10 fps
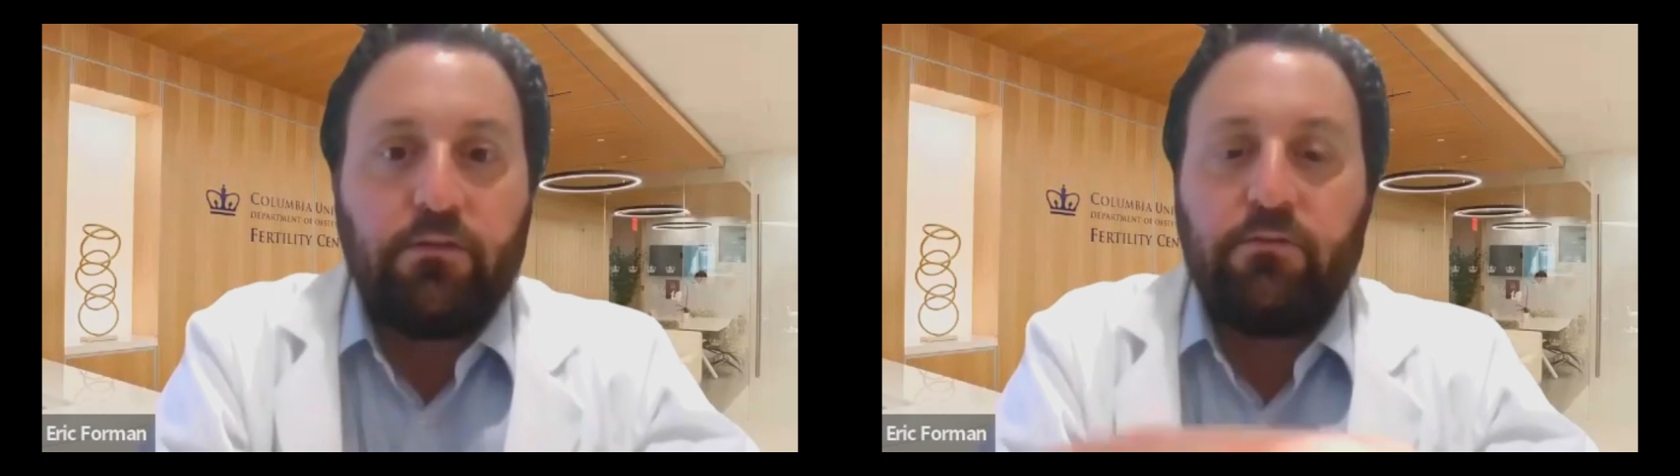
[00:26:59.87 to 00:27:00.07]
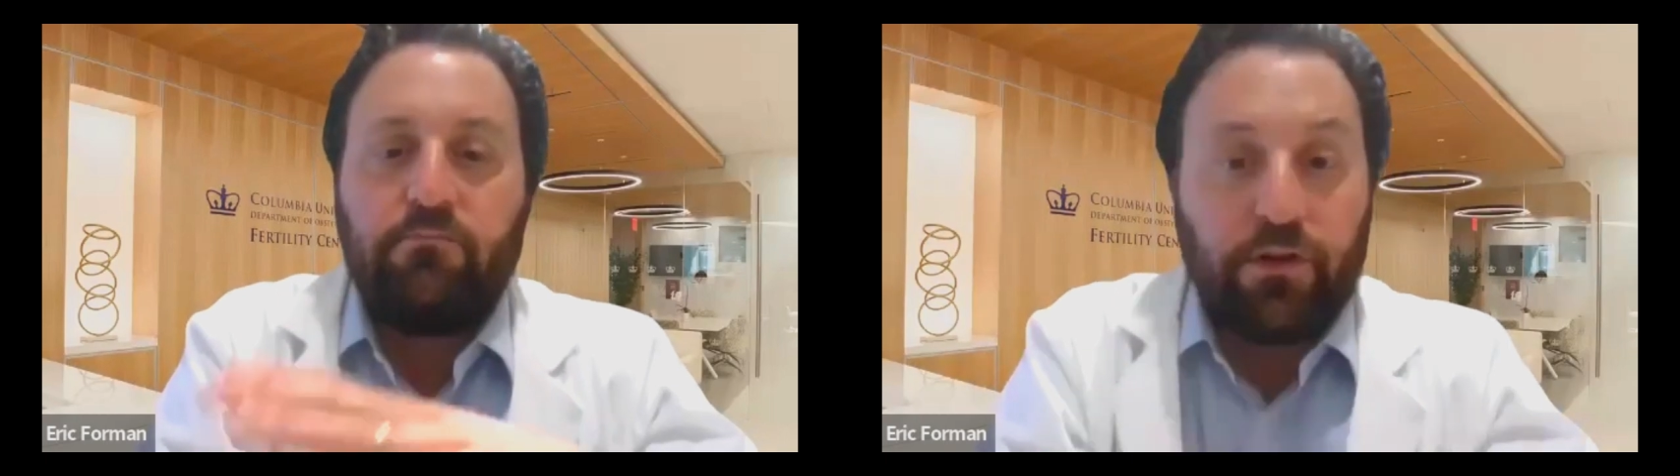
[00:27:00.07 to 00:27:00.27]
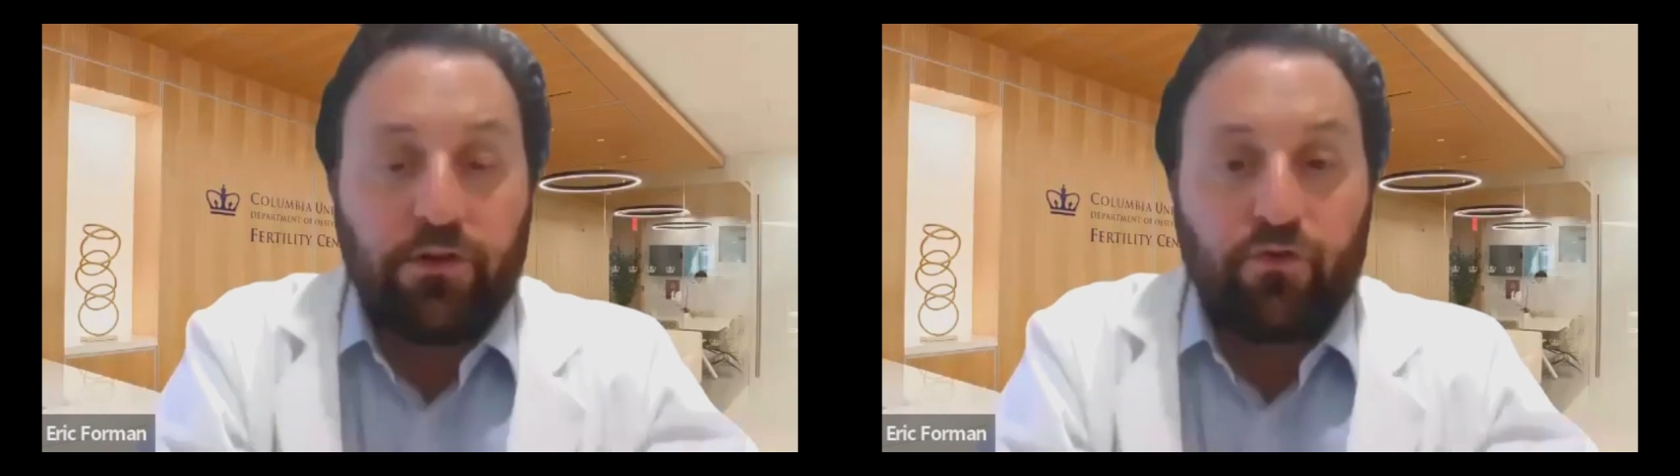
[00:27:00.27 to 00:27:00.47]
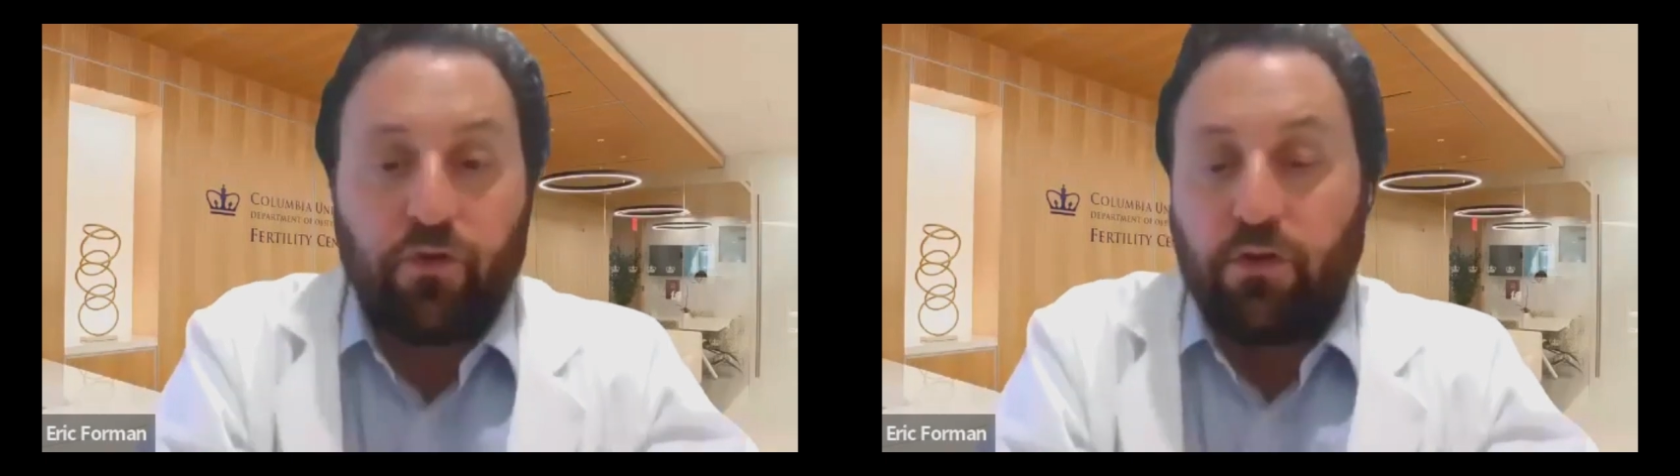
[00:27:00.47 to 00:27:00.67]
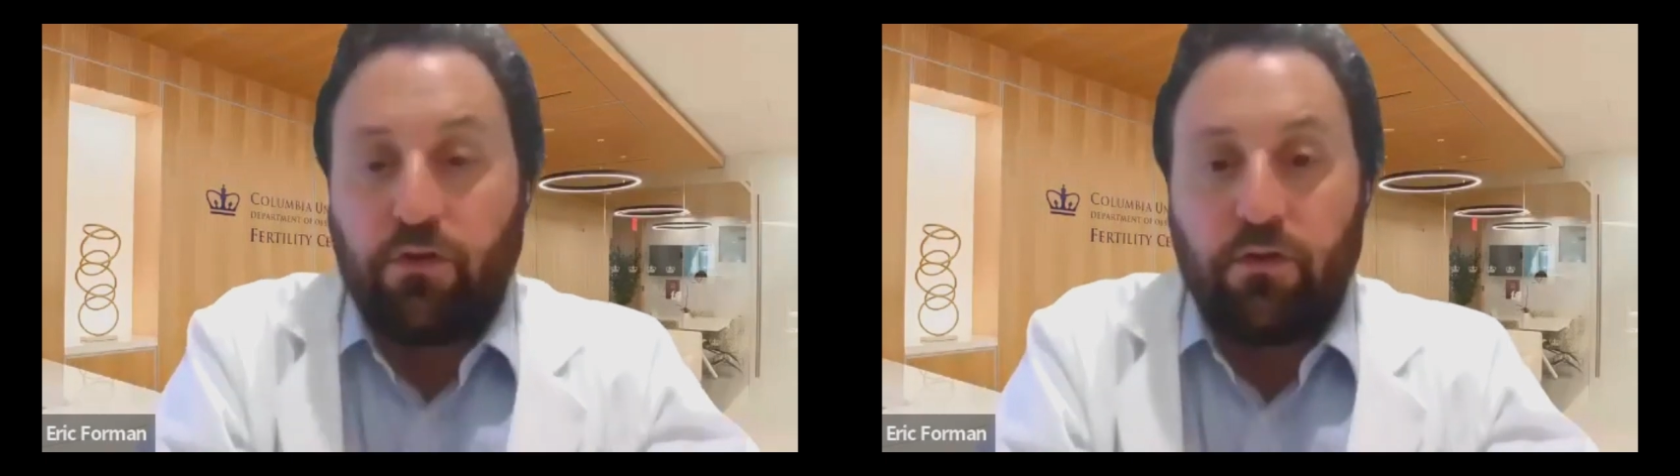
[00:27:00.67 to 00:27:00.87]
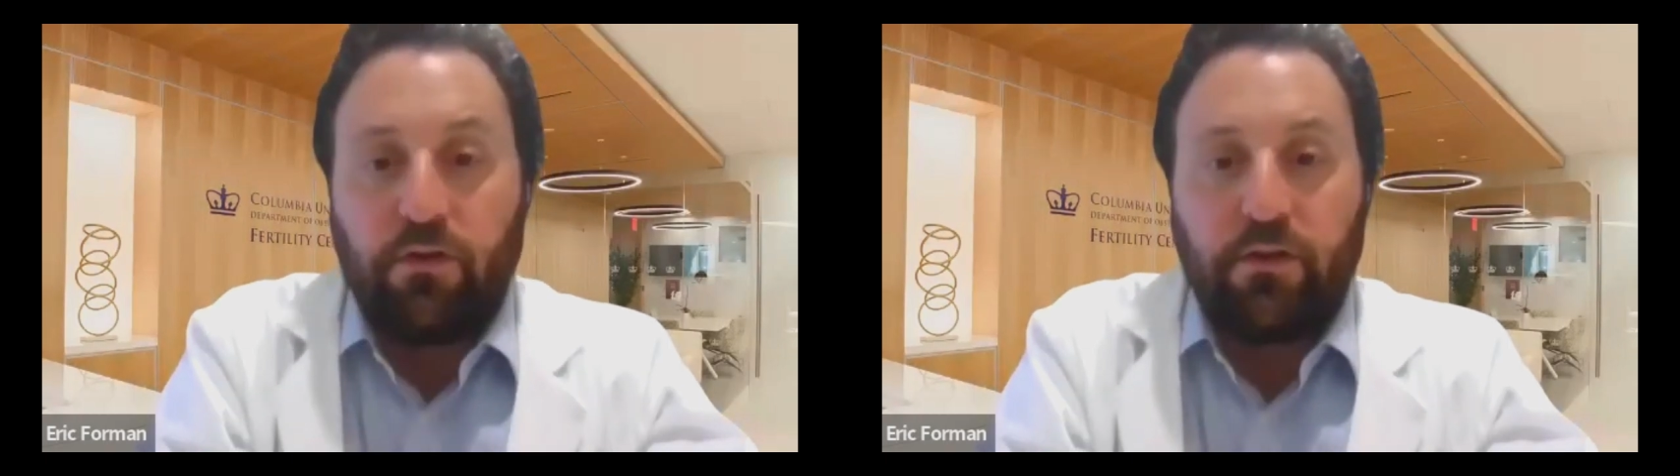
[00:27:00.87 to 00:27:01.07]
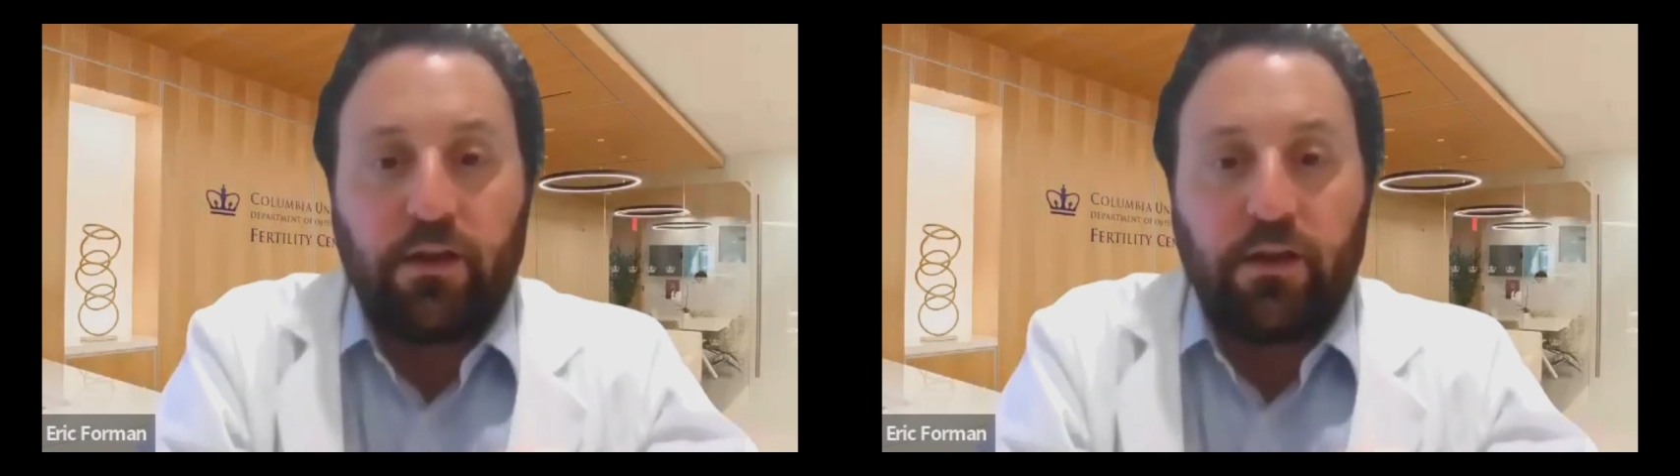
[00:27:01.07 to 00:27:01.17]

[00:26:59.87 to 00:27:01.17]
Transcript: under control,